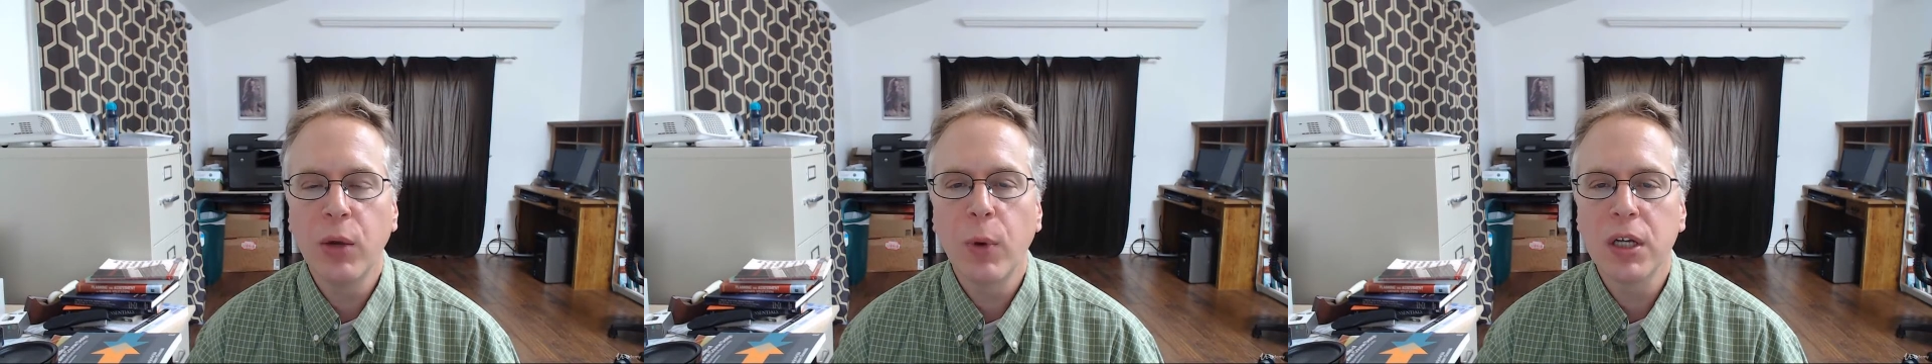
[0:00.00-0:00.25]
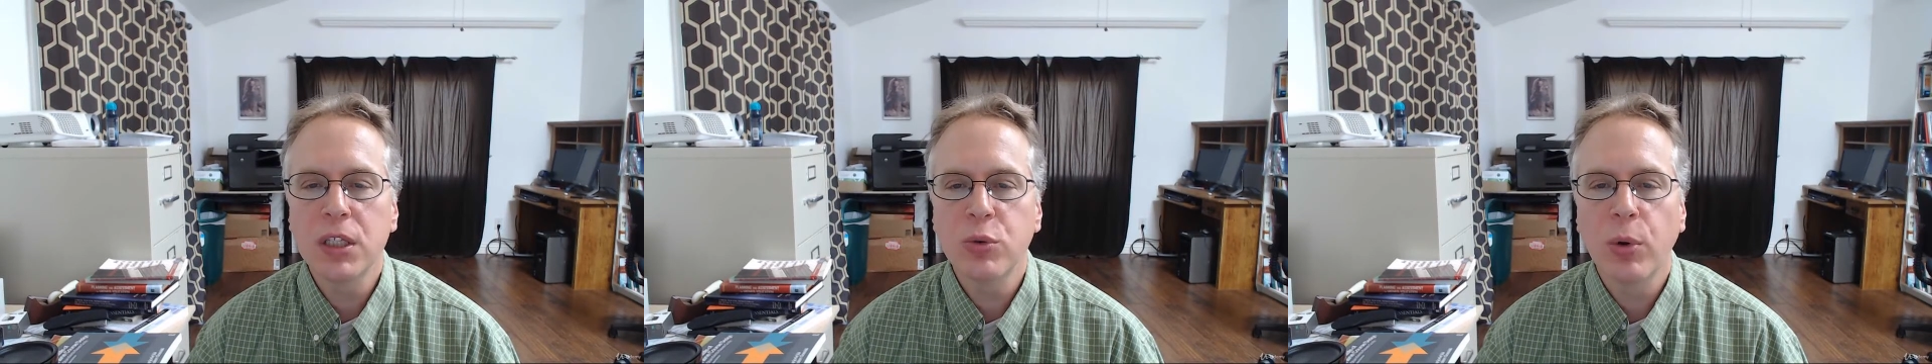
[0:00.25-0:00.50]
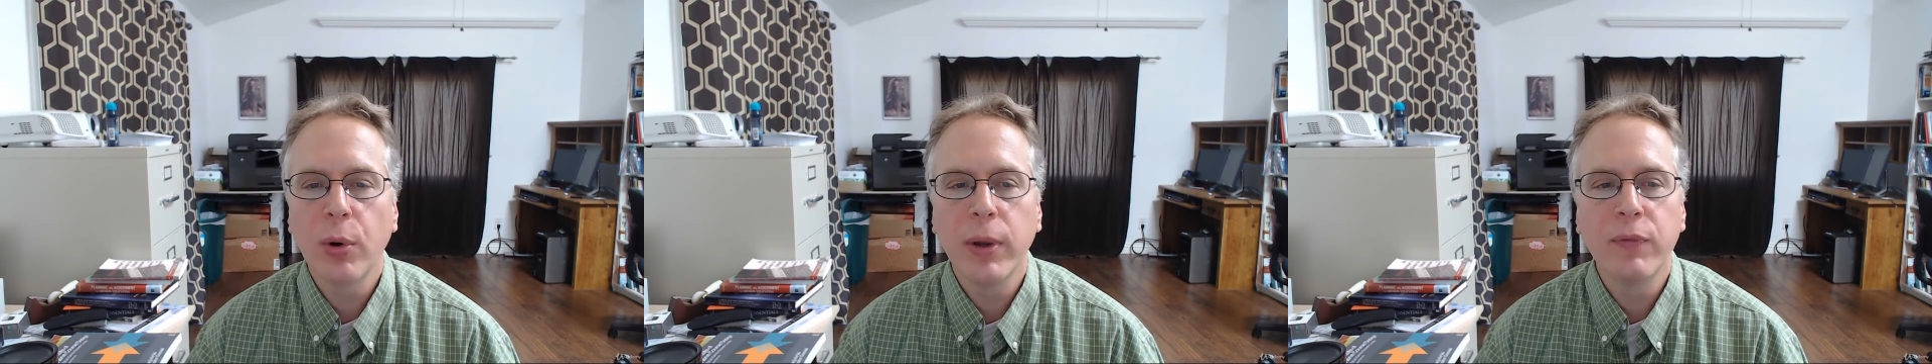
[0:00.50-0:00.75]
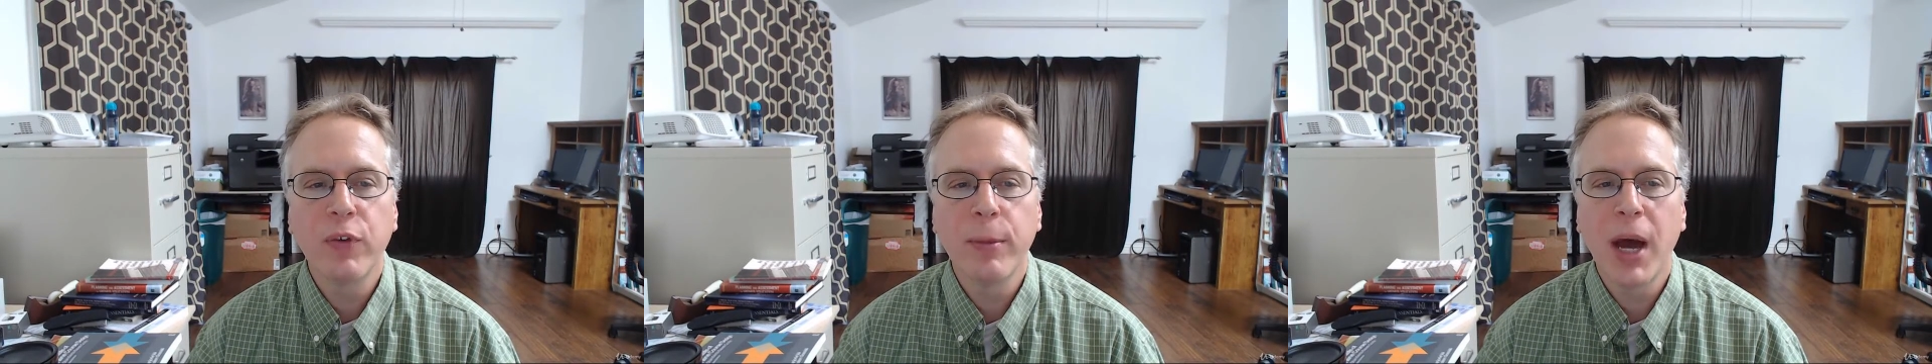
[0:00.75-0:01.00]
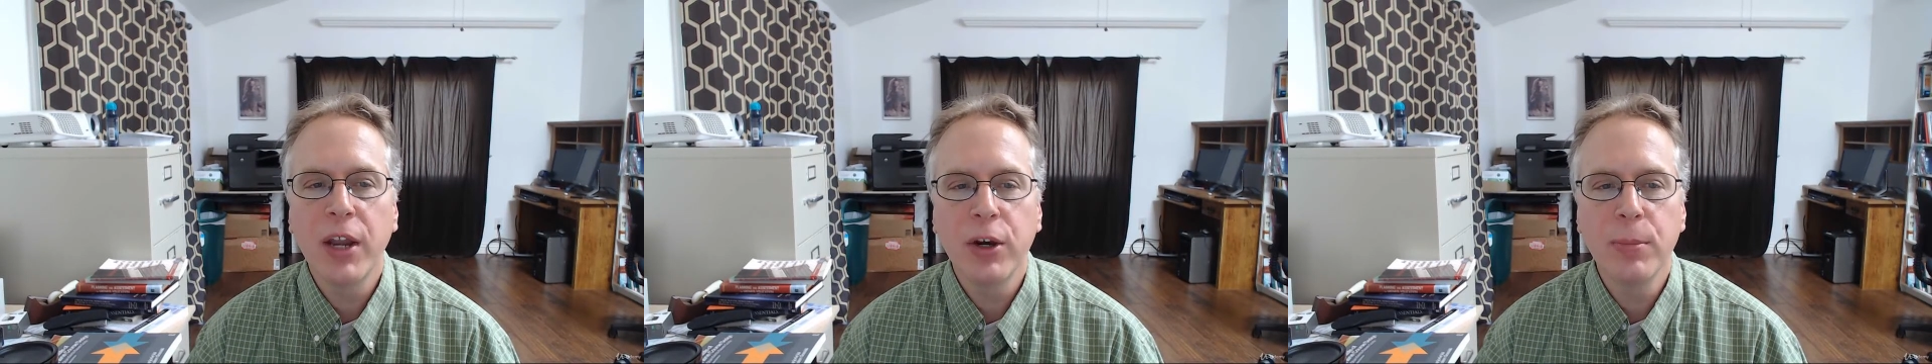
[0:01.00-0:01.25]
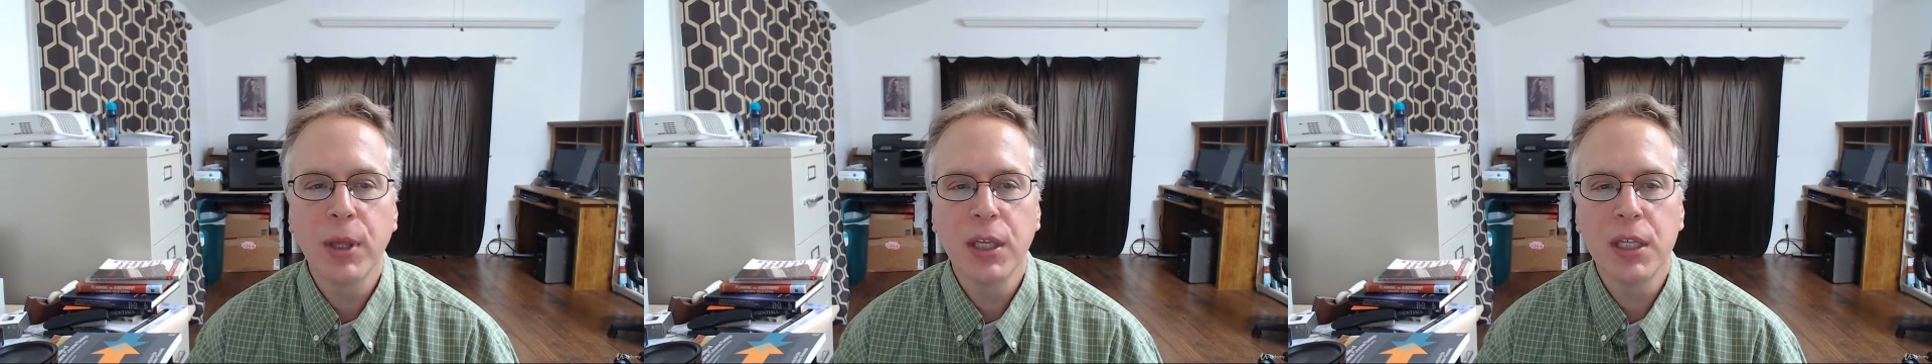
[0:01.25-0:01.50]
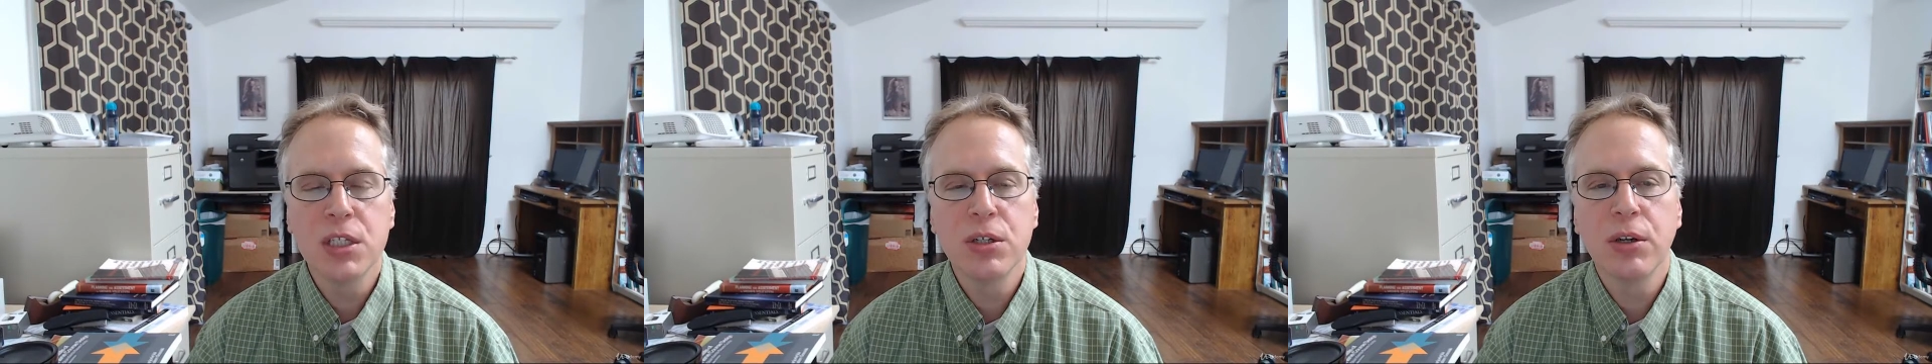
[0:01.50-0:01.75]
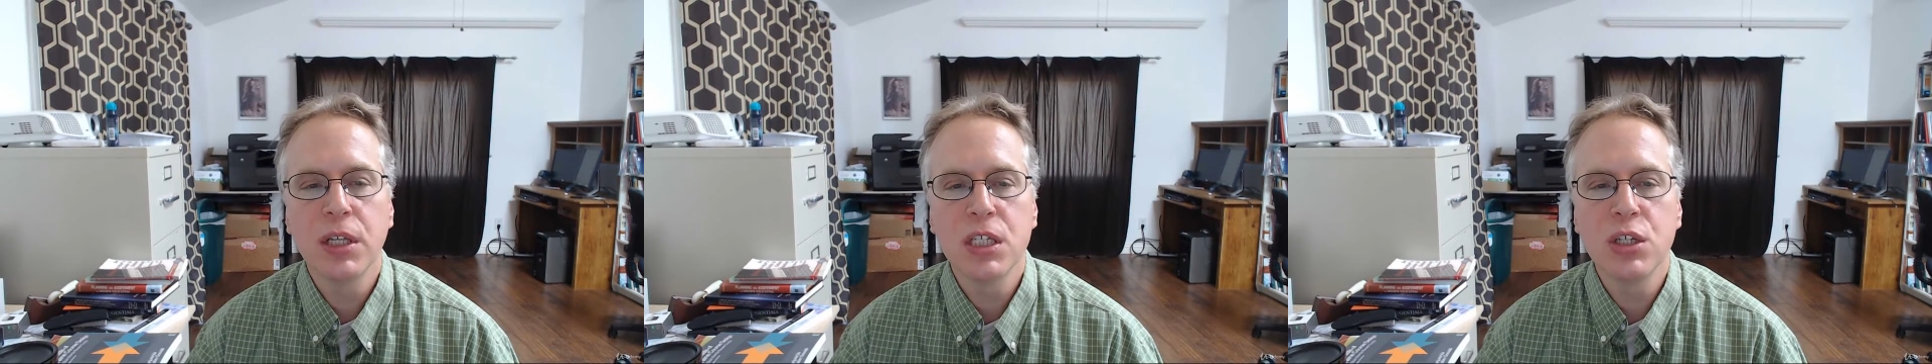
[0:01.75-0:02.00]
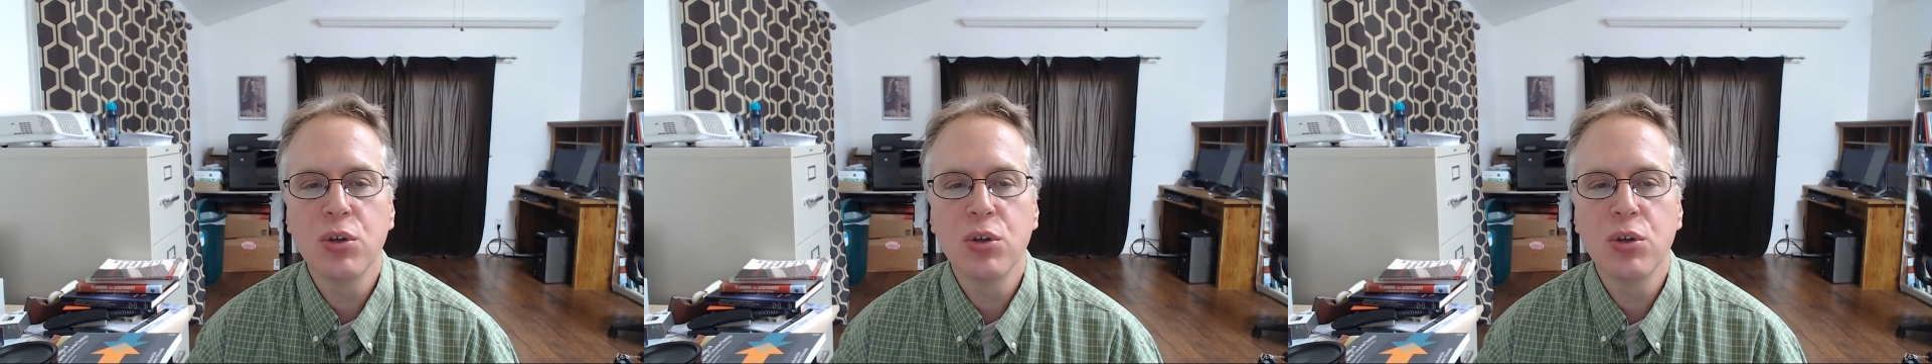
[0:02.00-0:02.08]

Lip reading: where it's growing from 100 million students in